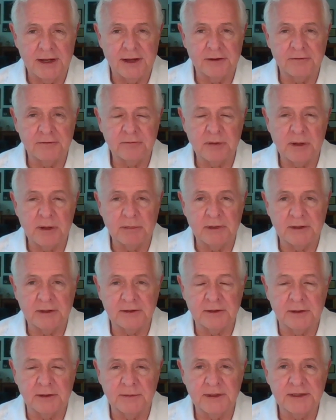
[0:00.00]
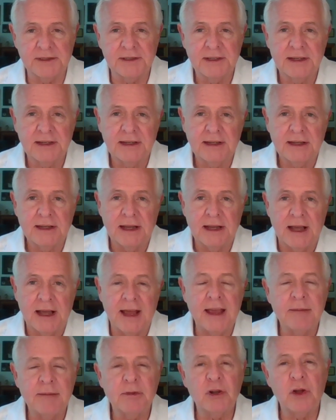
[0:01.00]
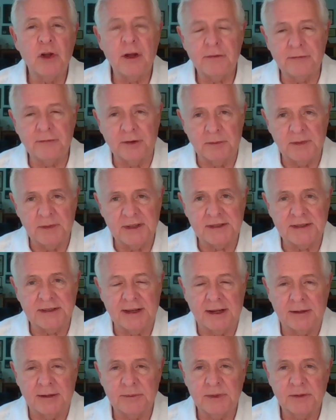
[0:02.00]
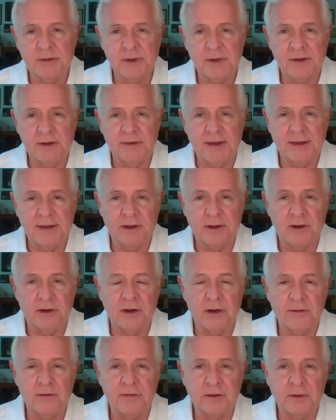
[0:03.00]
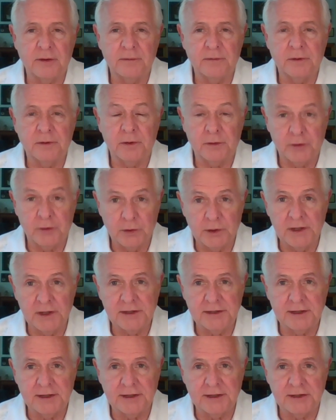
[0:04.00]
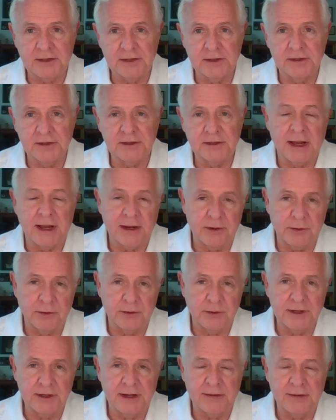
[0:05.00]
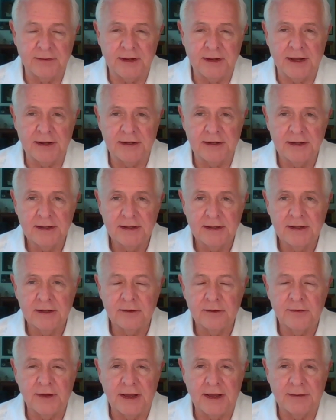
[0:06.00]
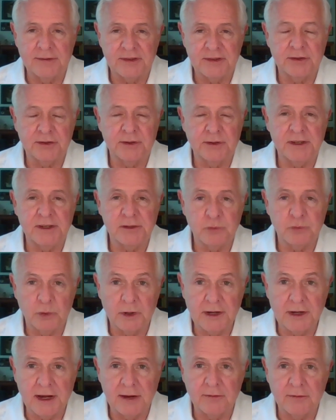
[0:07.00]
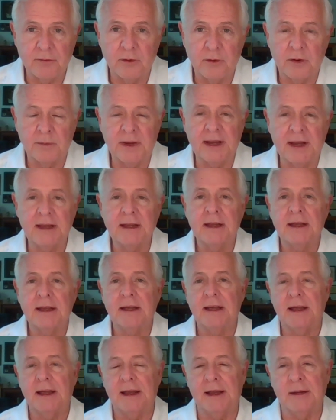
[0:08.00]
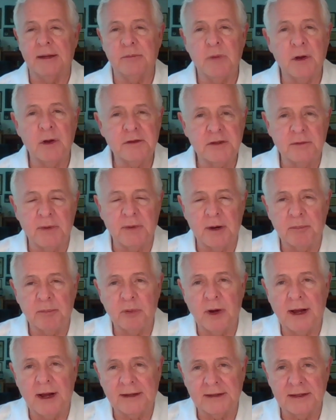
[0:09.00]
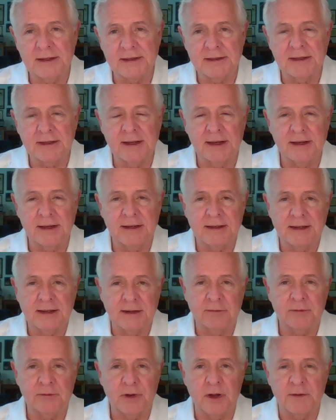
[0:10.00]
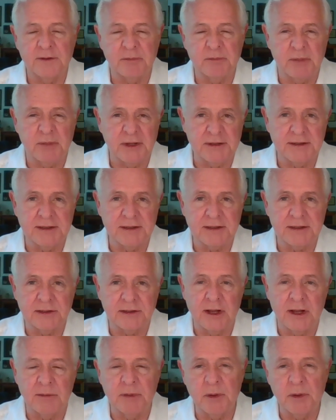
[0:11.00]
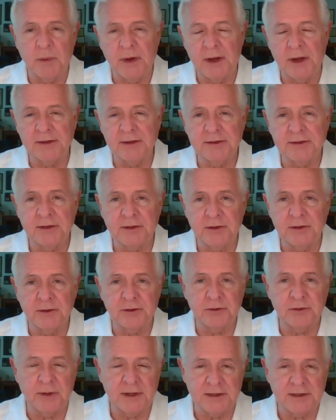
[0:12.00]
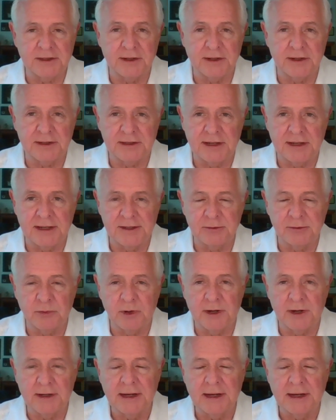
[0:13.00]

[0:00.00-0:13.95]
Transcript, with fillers: of public service. I have a law firm in Salem. We've had the law firm for 36 years. I own it. I've got five attorneys working for me. And most of our practice uh, involves business law, but we also do trust and estates work.